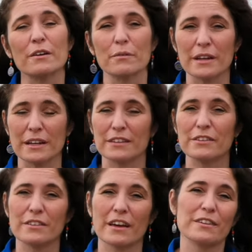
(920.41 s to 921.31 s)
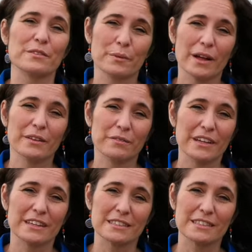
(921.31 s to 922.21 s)
we can do that as well, and
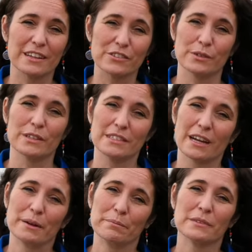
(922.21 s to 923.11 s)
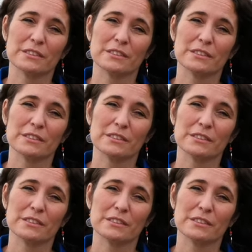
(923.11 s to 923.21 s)
we can schedule a time